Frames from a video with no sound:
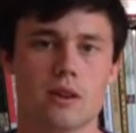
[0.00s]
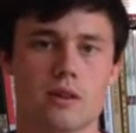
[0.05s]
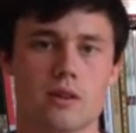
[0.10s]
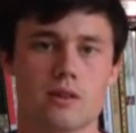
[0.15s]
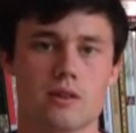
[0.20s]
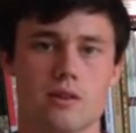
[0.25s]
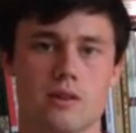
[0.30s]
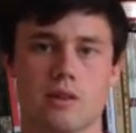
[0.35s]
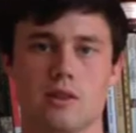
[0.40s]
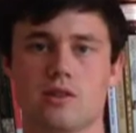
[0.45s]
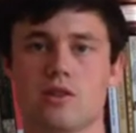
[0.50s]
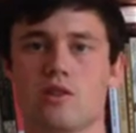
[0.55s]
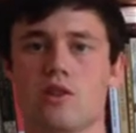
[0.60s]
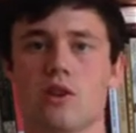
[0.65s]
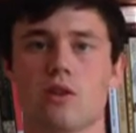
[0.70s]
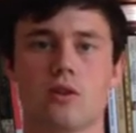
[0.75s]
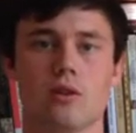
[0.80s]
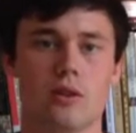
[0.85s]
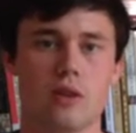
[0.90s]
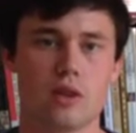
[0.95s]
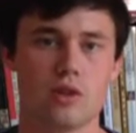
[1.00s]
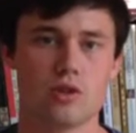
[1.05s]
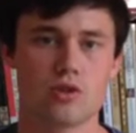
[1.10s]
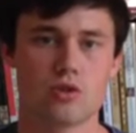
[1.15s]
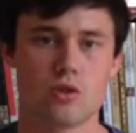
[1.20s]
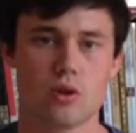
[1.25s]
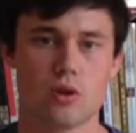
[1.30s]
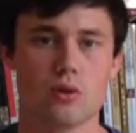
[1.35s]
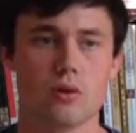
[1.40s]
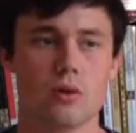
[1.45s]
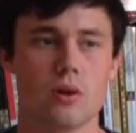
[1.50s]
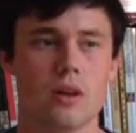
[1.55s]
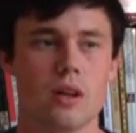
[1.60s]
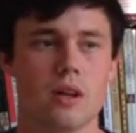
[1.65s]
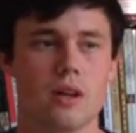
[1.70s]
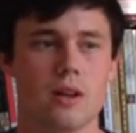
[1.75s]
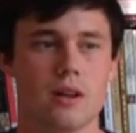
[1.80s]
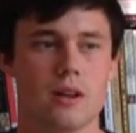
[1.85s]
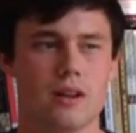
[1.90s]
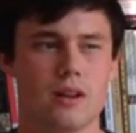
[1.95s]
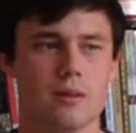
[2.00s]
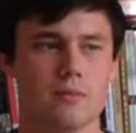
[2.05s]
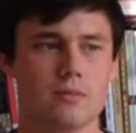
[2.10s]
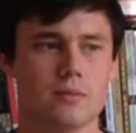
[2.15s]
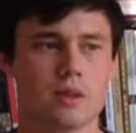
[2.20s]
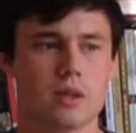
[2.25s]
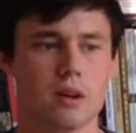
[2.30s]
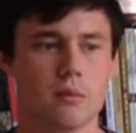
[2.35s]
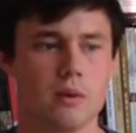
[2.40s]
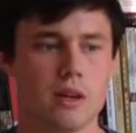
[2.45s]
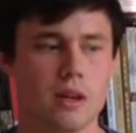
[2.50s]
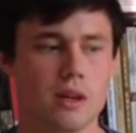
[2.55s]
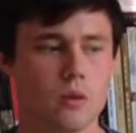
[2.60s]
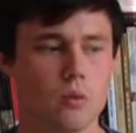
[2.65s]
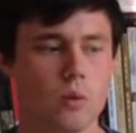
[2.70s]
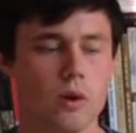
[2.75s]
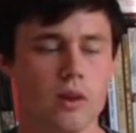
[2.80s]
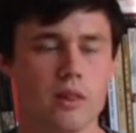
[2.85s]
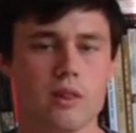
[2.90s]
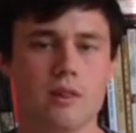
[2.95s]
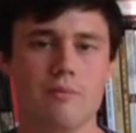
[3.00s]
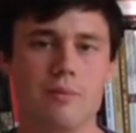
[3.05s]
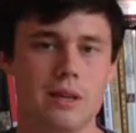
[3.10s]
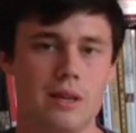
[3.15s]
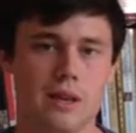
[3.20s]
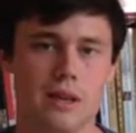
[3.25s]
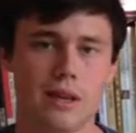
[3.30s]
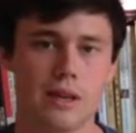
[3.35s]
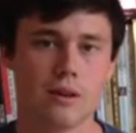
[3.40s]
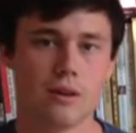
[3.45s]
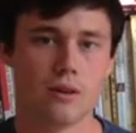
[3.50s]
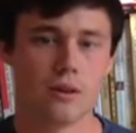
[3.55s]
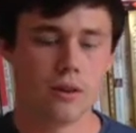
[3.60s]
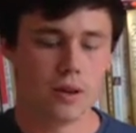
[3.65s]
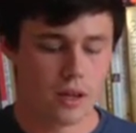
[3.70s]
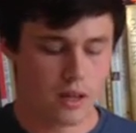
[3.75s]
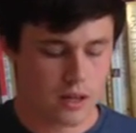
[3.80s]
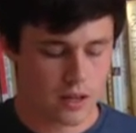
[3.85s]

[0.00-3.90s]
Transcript: This is a subtle intro coming in with the piano,